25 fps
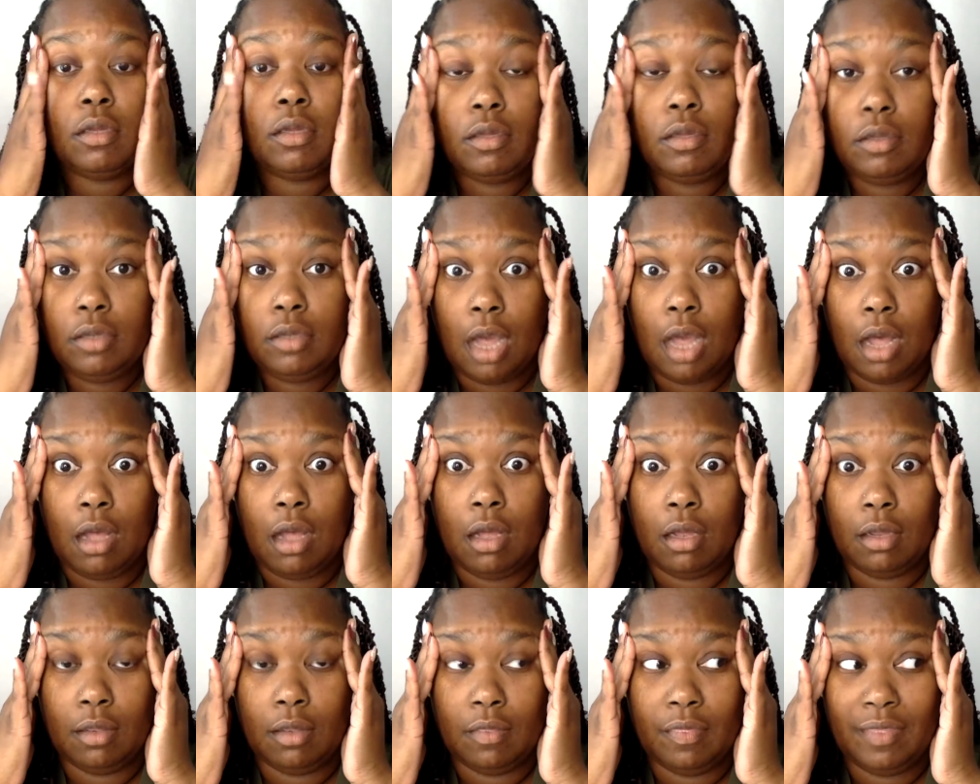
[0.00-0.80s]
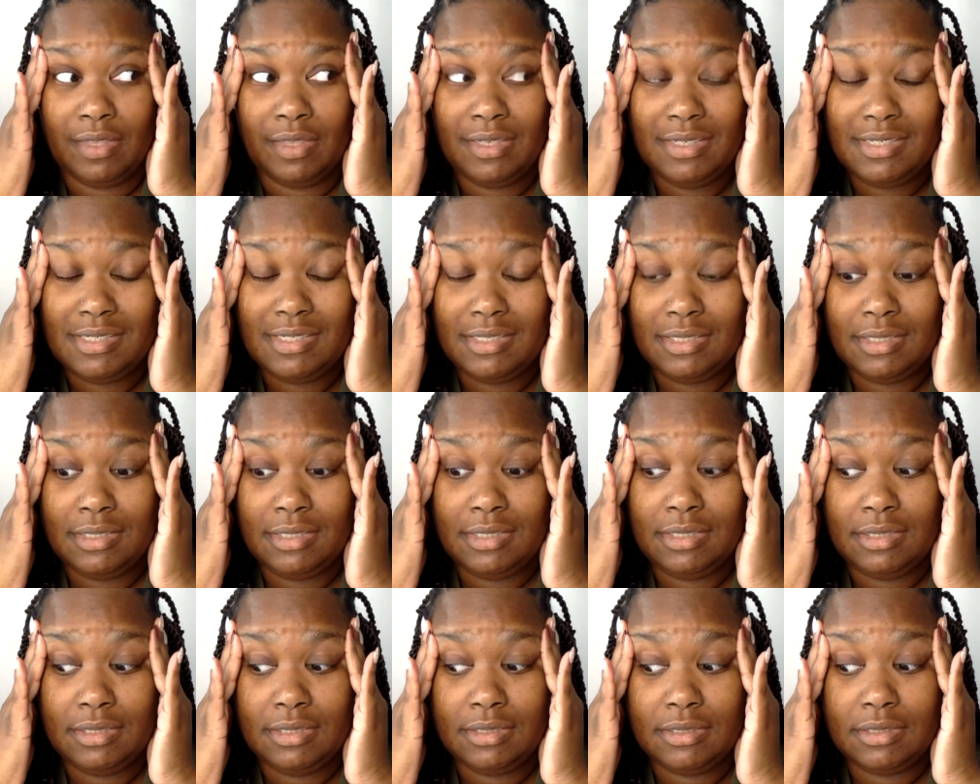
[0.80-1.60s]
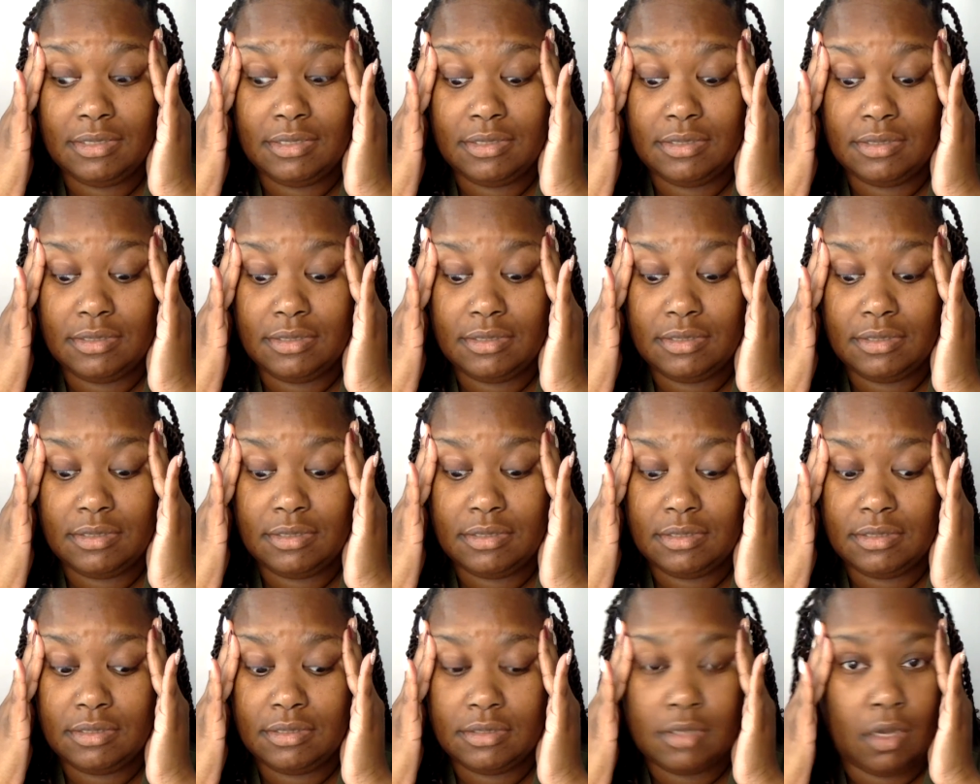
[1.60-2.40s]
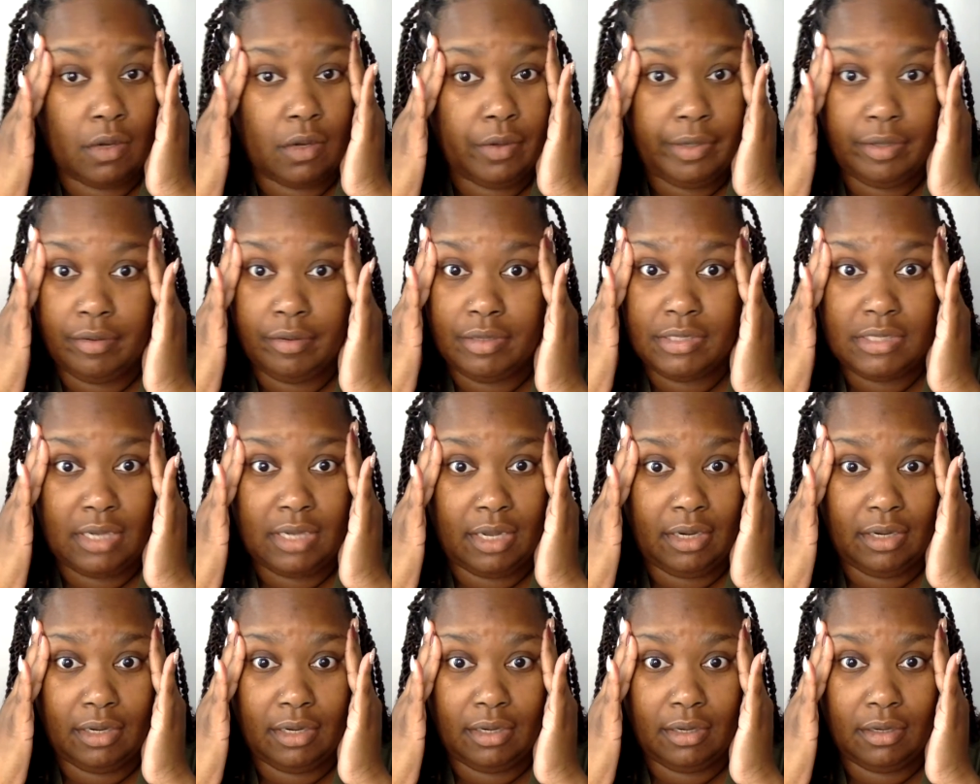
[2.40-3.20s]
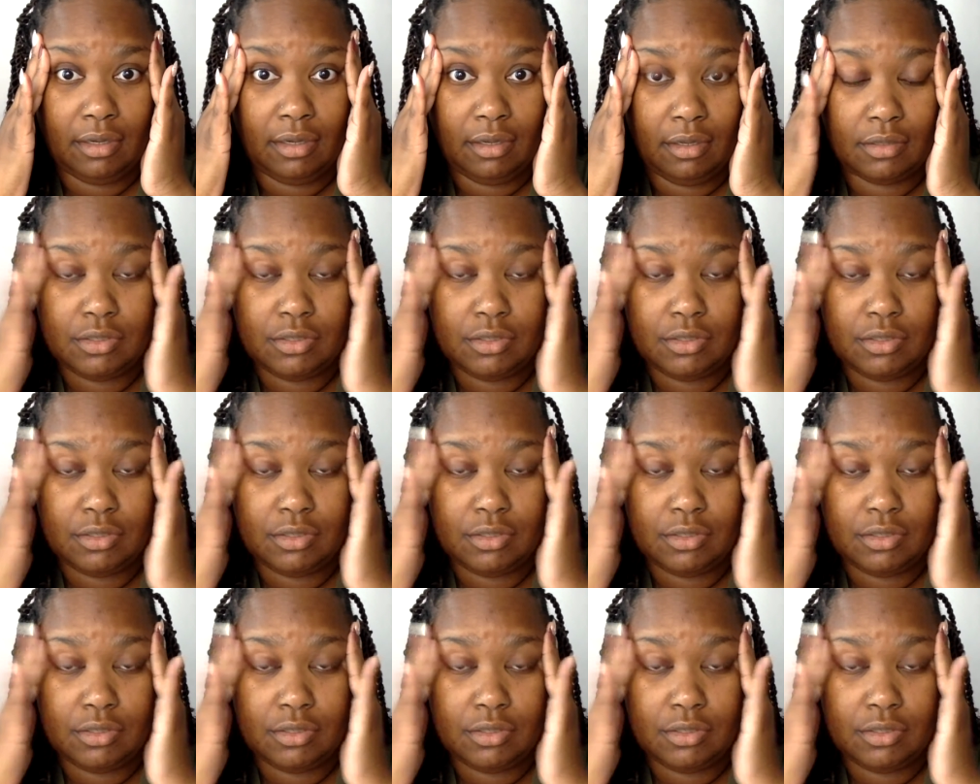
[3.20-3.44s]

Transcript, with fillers: Y'all, this is so irritating.